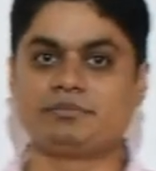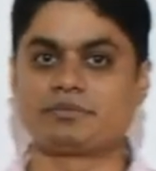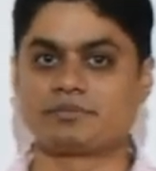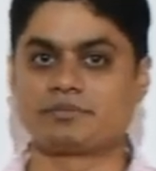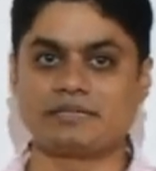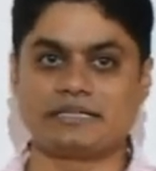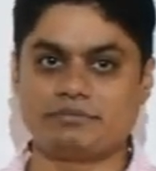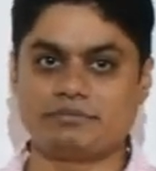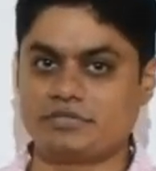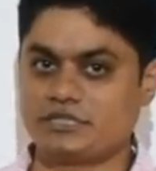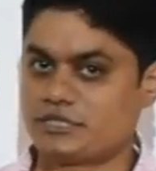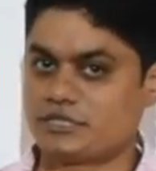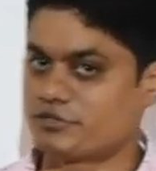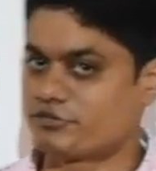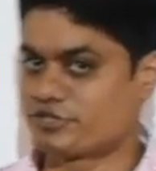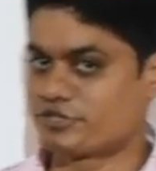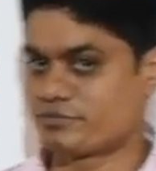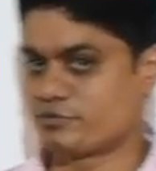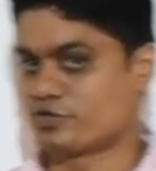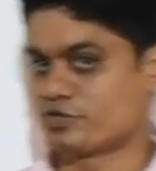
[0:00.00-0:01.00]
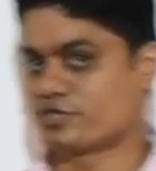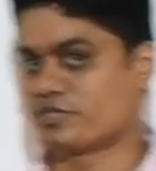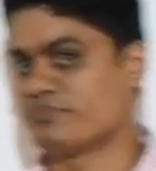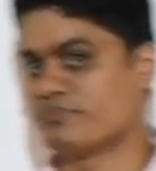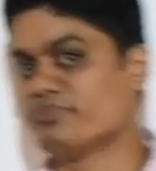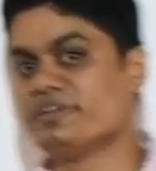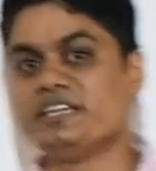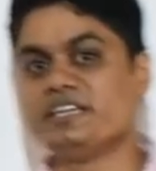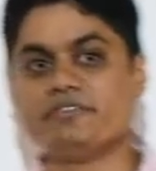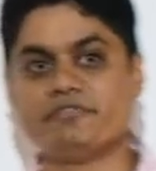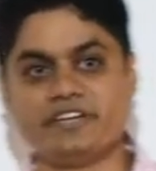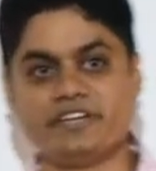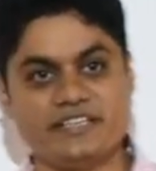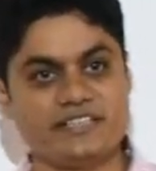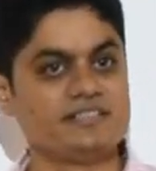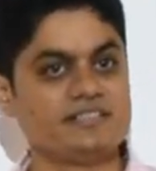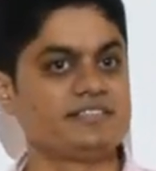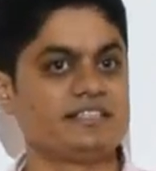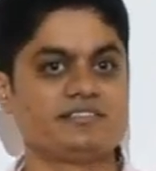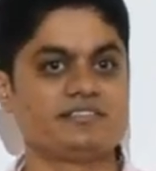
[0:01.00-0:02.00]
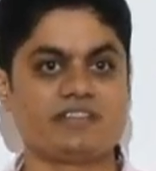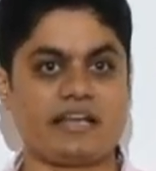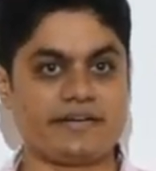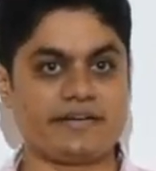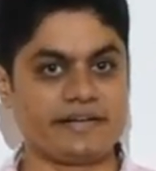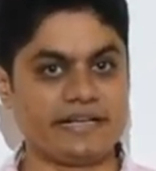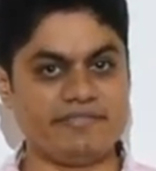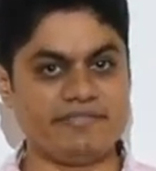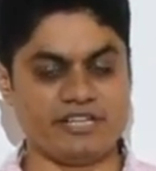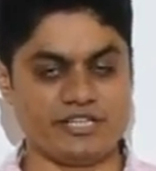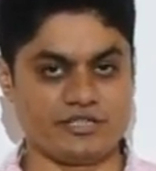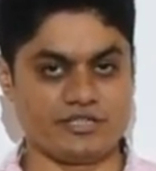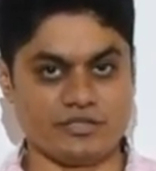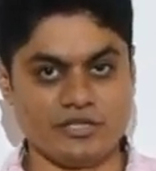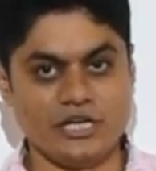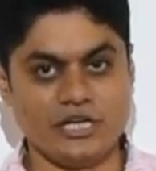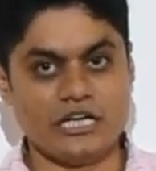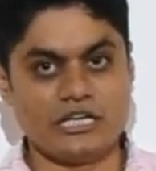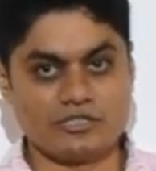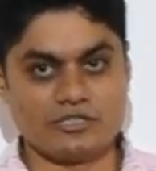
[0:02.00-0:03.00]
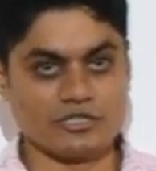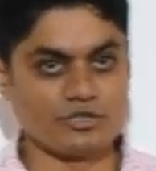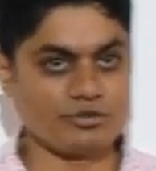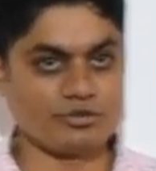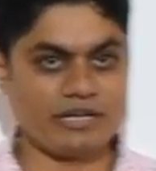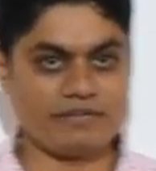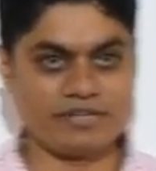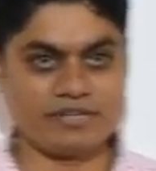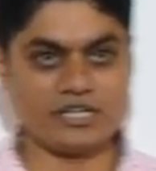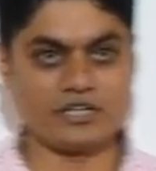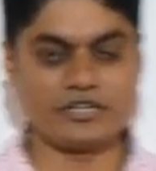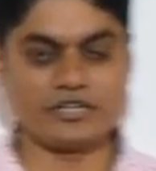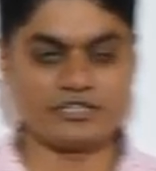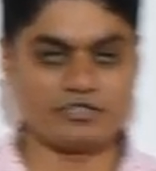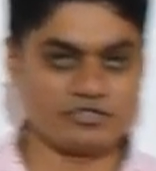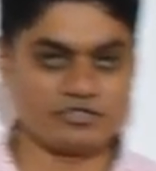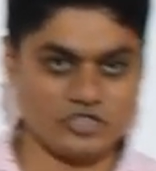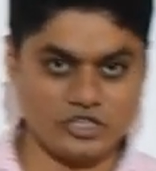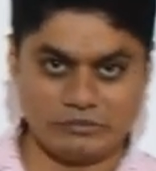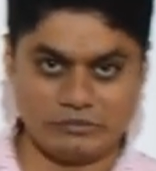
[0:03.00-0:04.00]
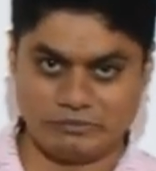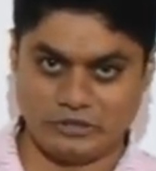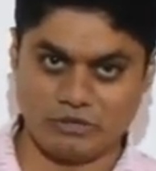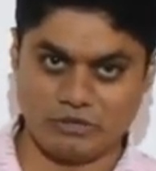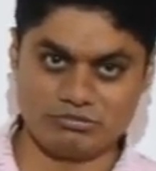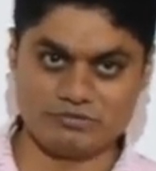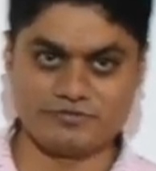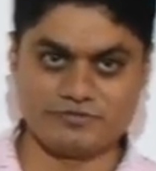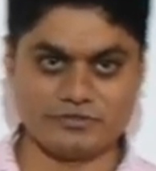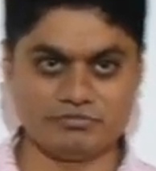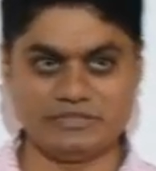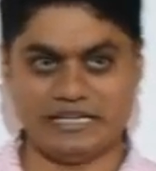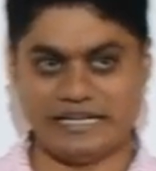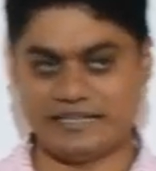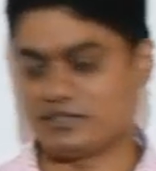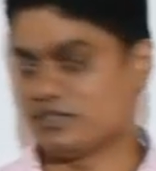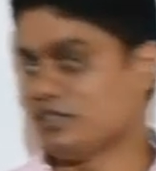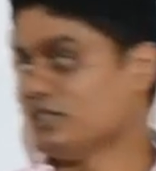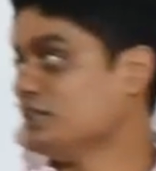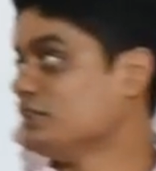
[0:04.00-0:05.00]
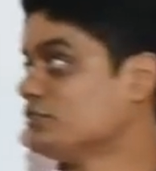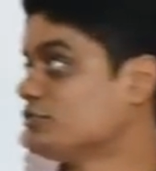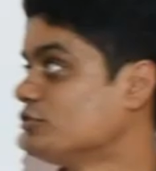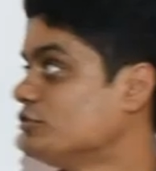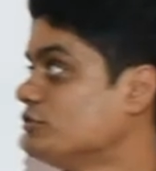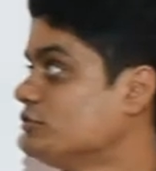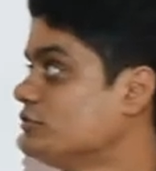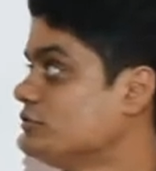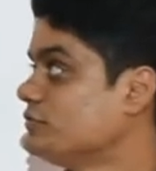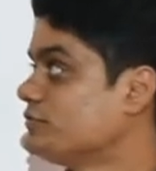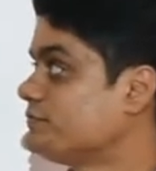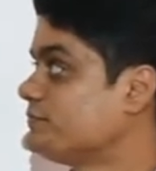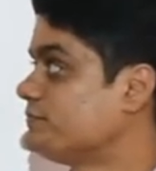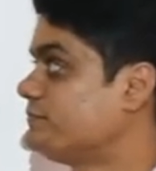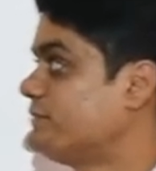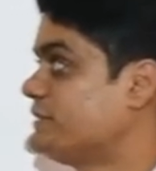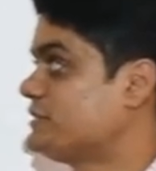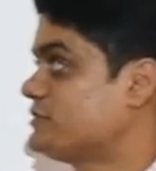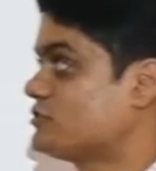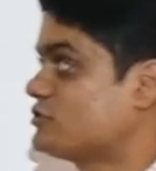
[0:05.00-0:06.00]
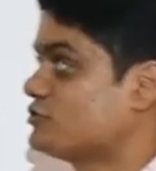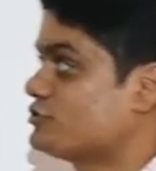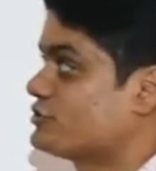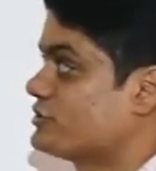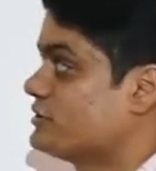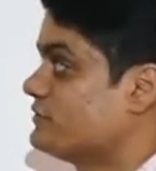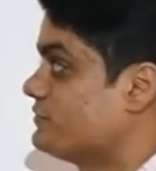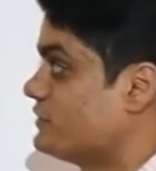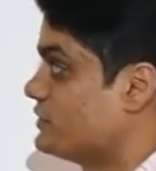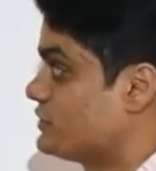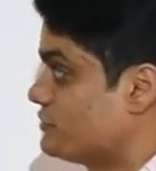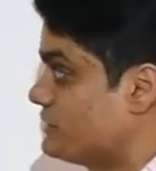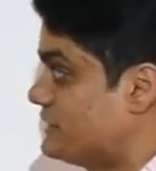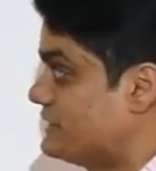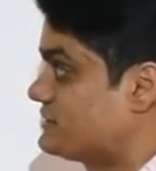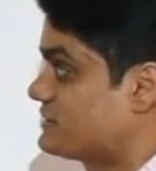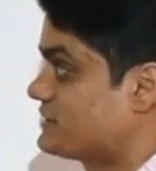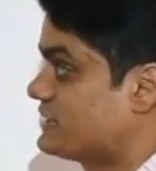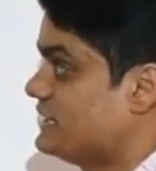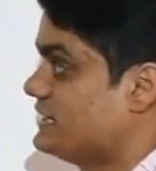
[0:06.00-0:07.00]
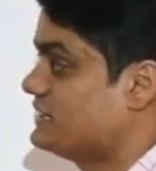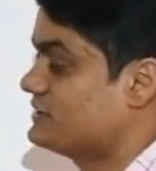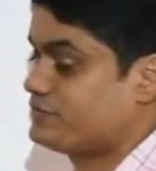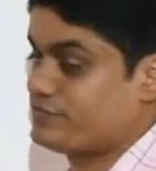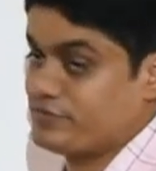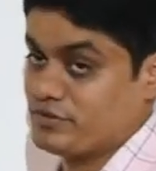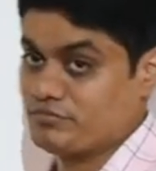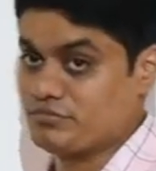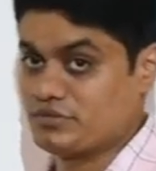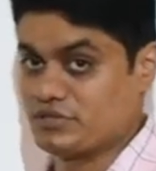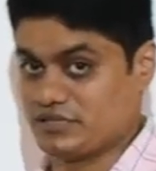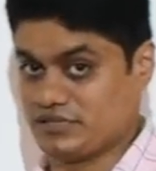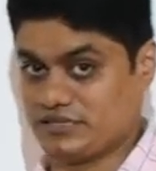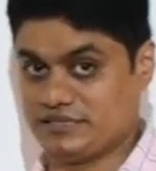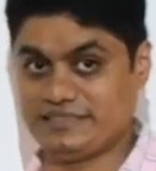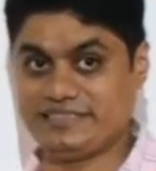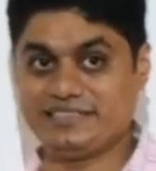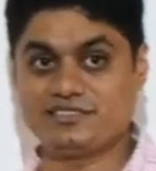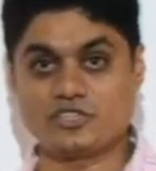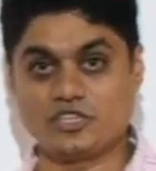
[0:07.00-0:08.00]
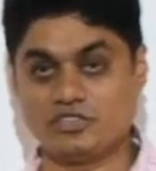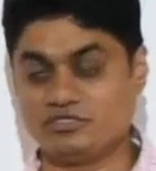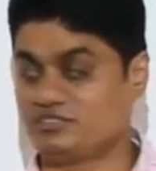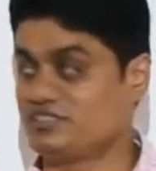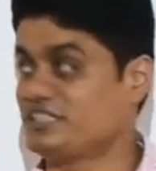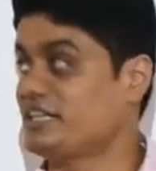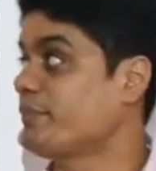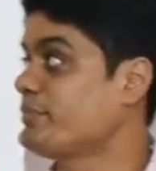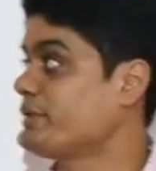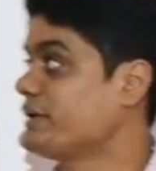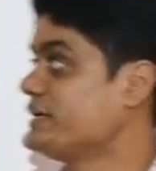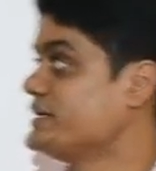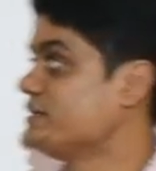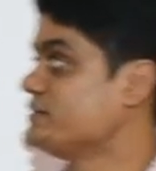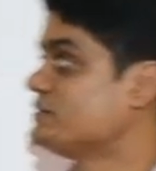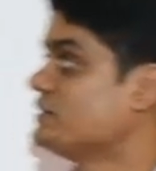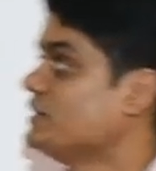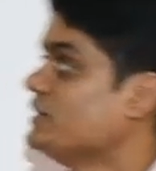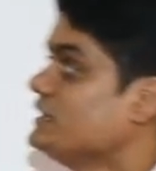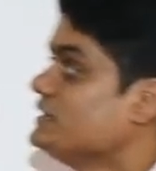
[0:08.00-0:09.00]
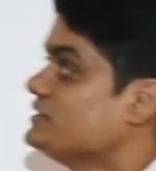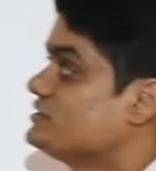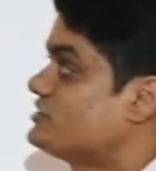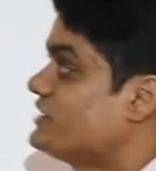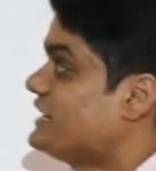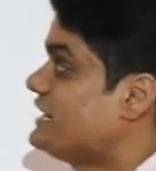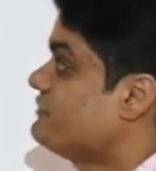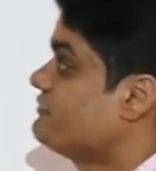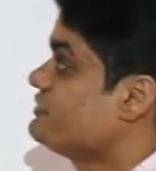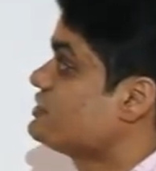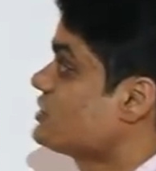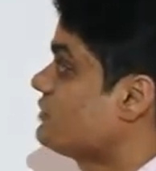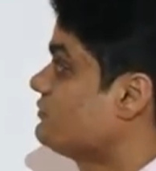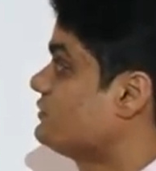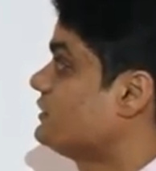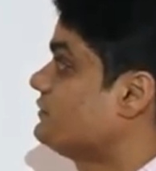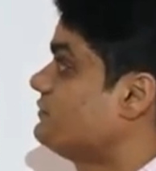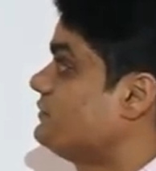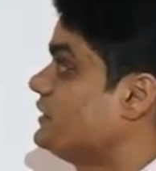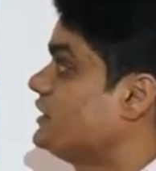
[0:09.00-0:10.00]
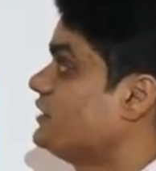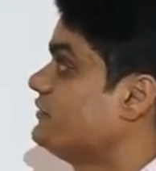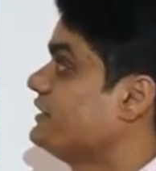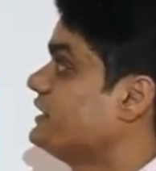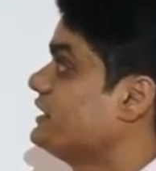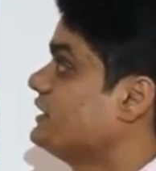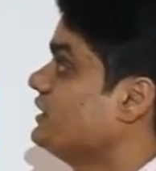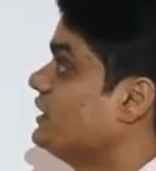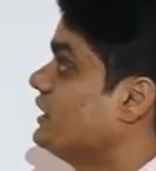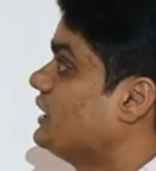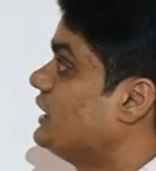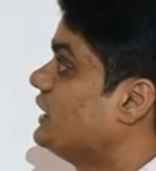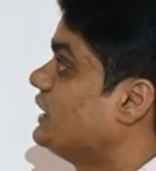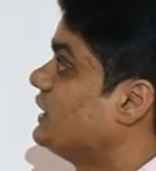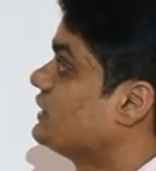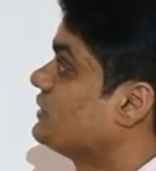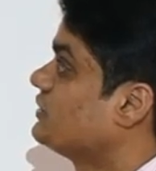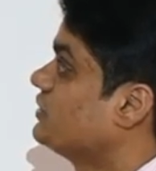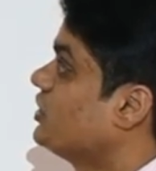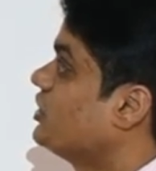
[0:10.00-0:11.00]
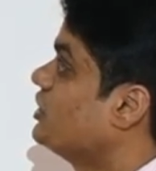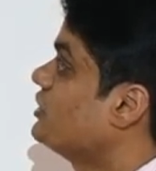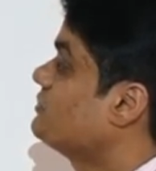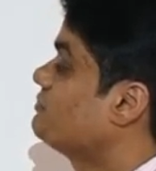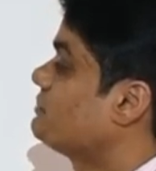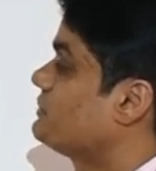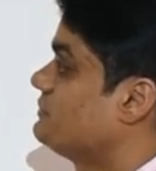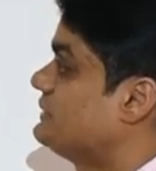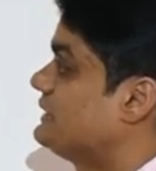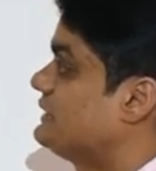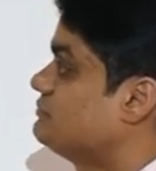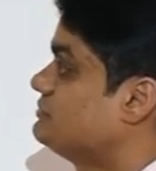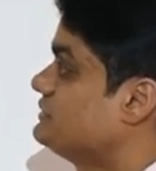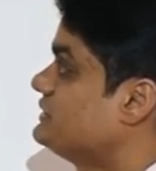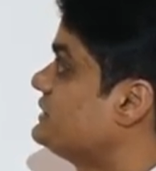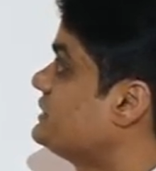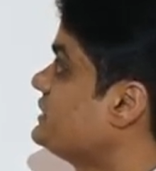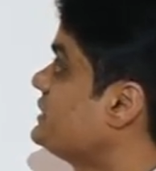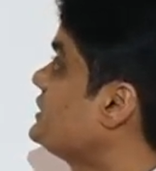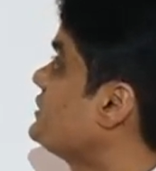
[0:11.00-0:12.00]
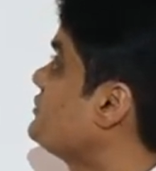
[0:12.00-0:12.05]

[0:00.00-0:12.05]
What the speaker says: probability distribution, mean variance and standard deviation. So today we are going to solve problems from that. So first question for today's class from this concept is, state which of the following are not probability